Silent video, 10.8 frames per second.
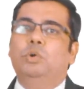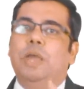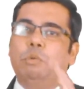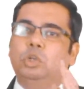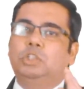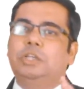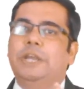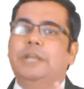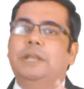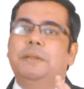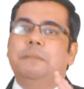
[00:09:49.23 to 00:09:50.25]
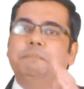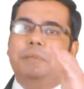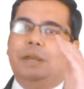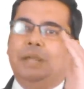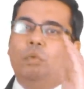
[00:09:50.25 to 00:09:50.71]
to demonstrate
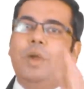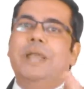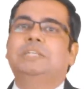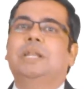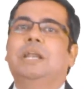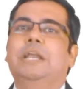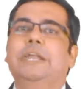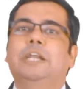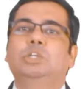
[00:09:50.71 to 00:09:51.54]
the required sterility